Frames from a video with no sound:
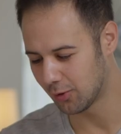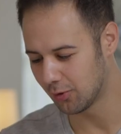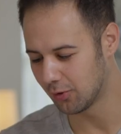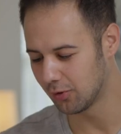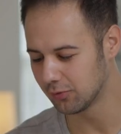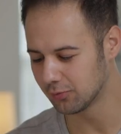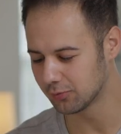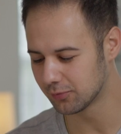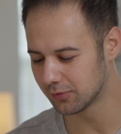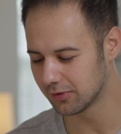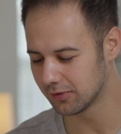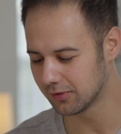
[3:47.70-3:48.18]

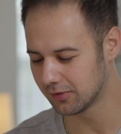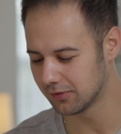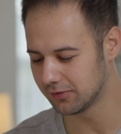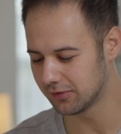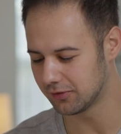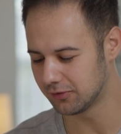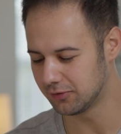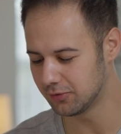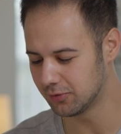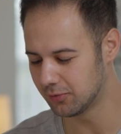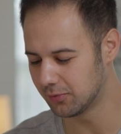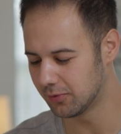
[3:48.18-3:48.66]
Old
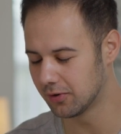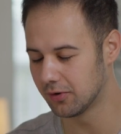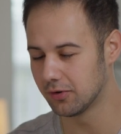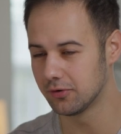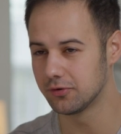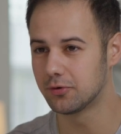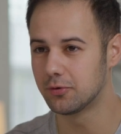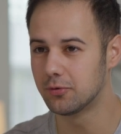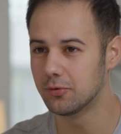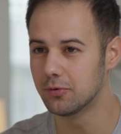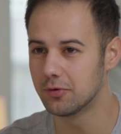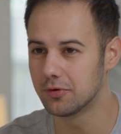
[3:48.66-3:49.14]
World, New
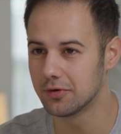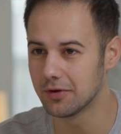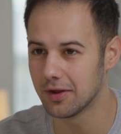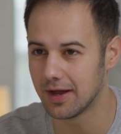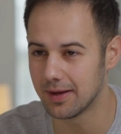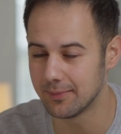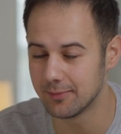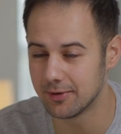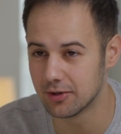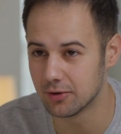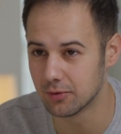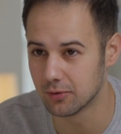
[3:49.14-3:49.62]
World, cool
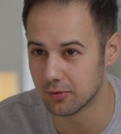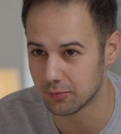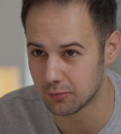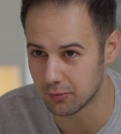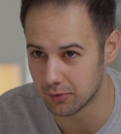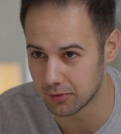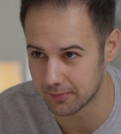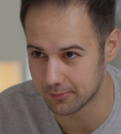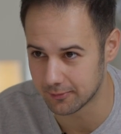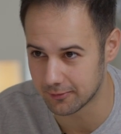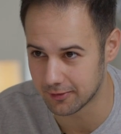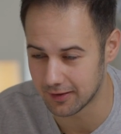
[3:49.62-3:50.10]
climate, or
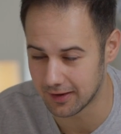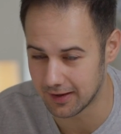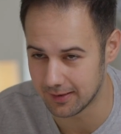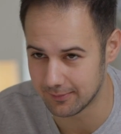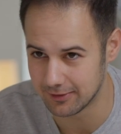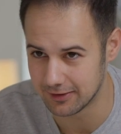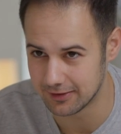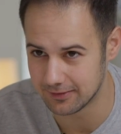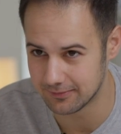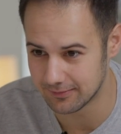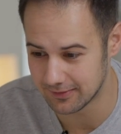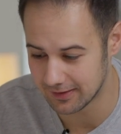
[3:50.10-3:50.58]
warm
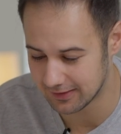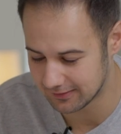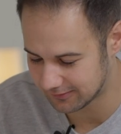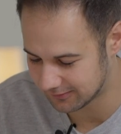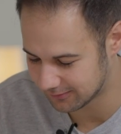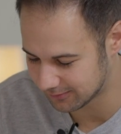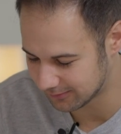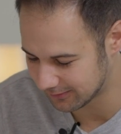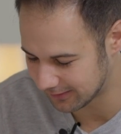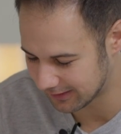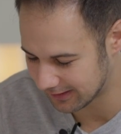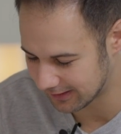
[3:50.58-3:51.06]
climate.
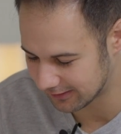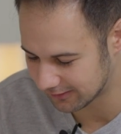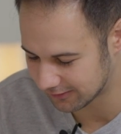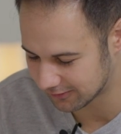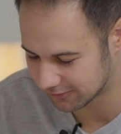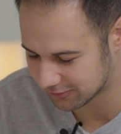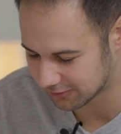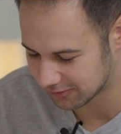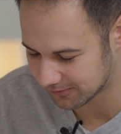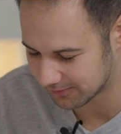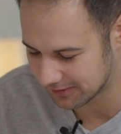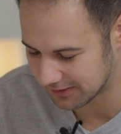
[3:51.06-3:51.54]
That's what we gotta
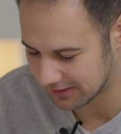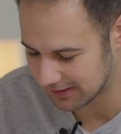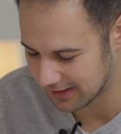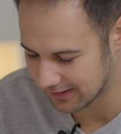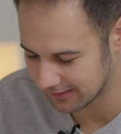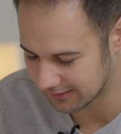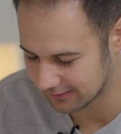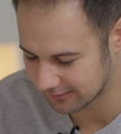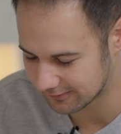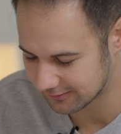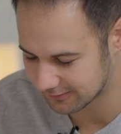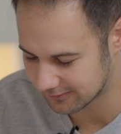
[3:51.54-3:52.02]
determine
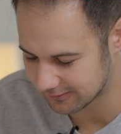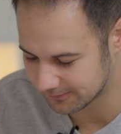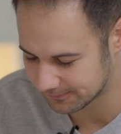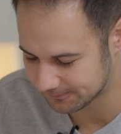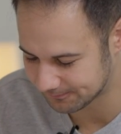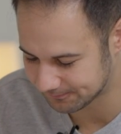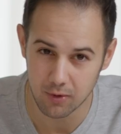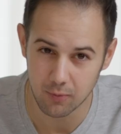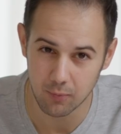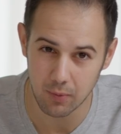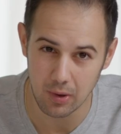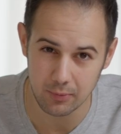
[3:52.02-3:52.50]
next.
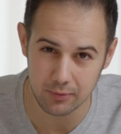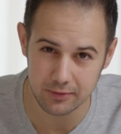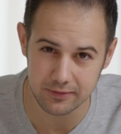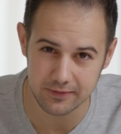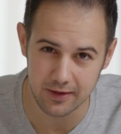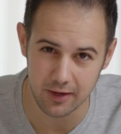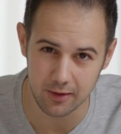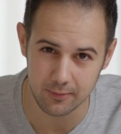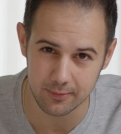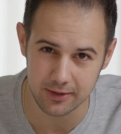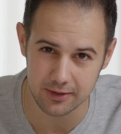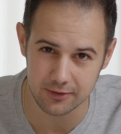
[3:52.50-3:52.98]
What would
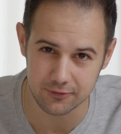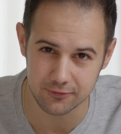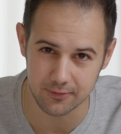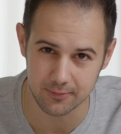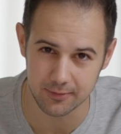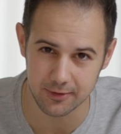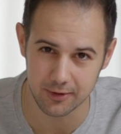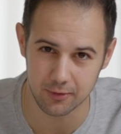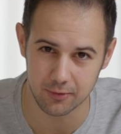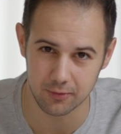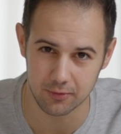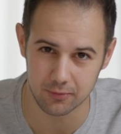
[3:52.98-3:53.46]
tell me it's from
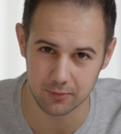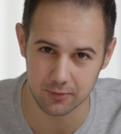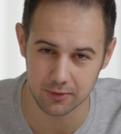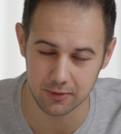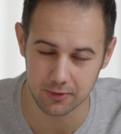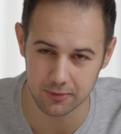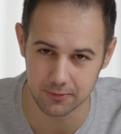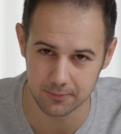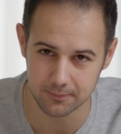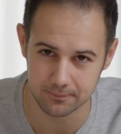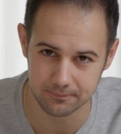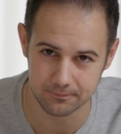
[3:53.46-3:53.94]
the Old
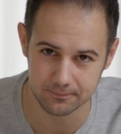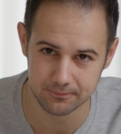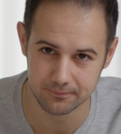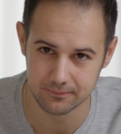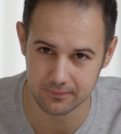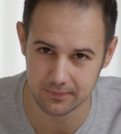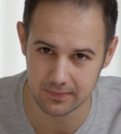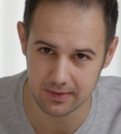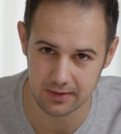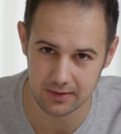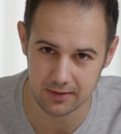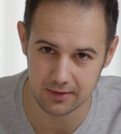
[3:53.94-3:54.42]
World?
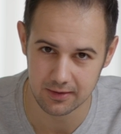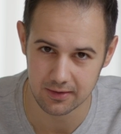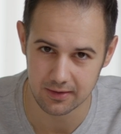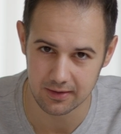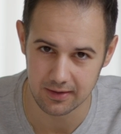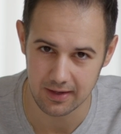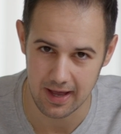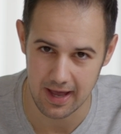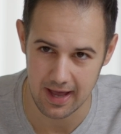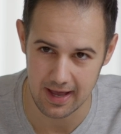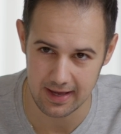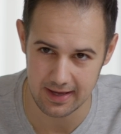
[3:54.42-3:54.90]

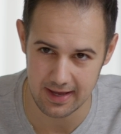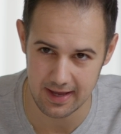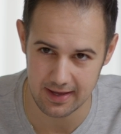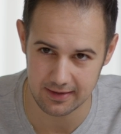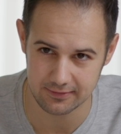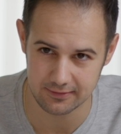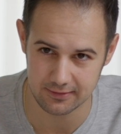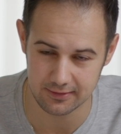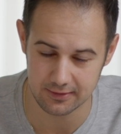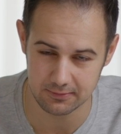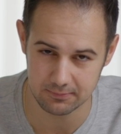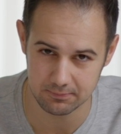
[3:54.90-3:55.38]
High
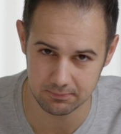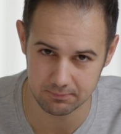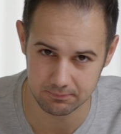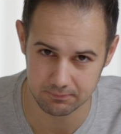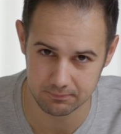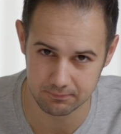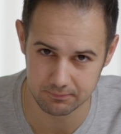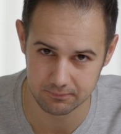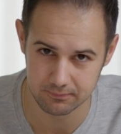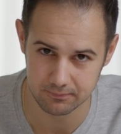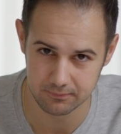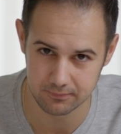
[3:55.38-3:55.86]
acid,
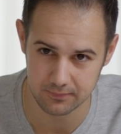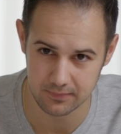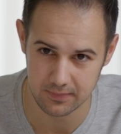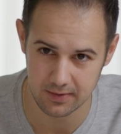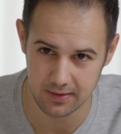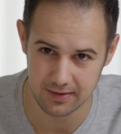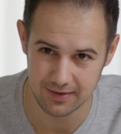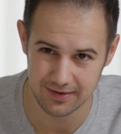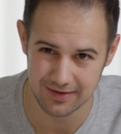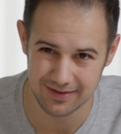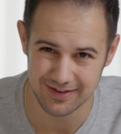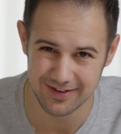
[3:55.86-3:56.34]

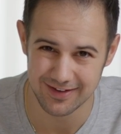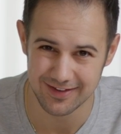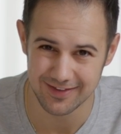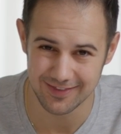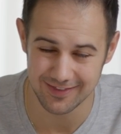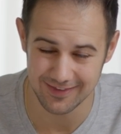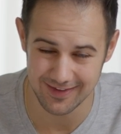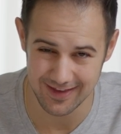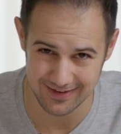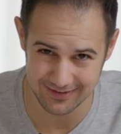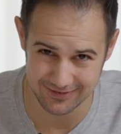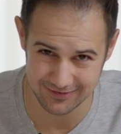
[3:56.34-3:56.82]

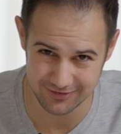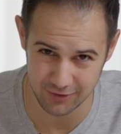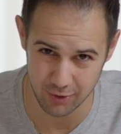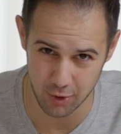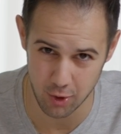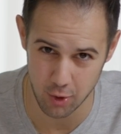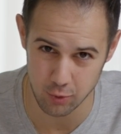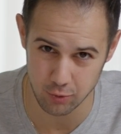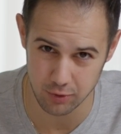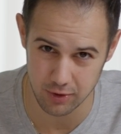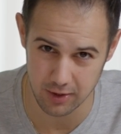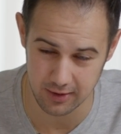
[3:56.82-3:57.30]
less
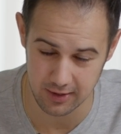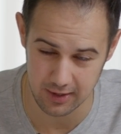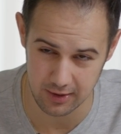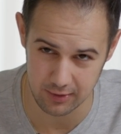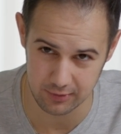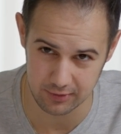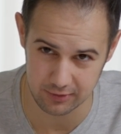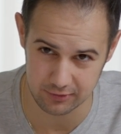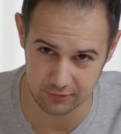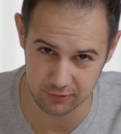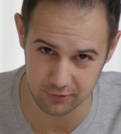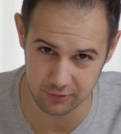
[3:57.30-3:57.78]
oak
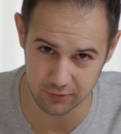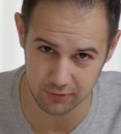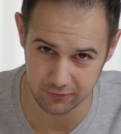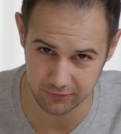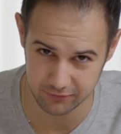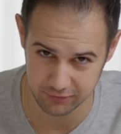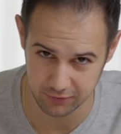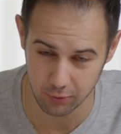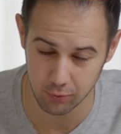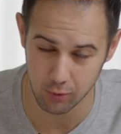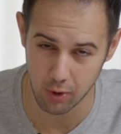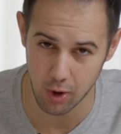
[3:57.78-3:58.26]
character,
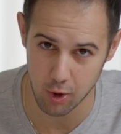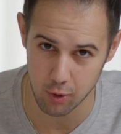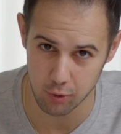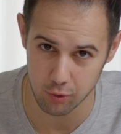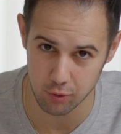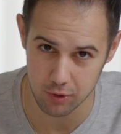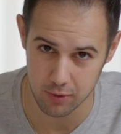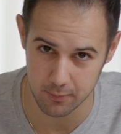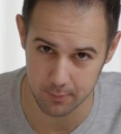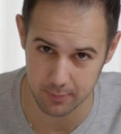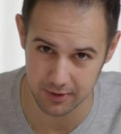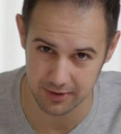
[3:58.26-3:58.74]
still
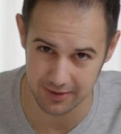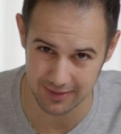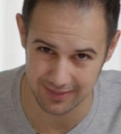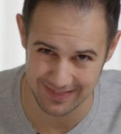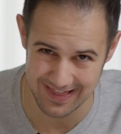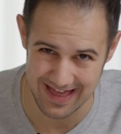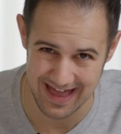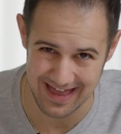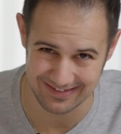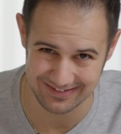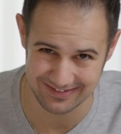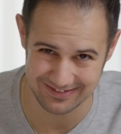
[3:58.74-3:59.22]
oak, but
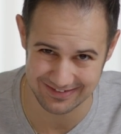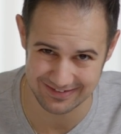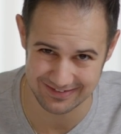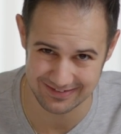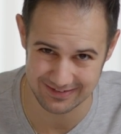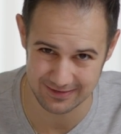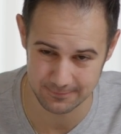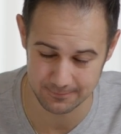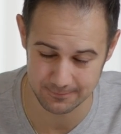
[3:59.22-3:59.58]
less,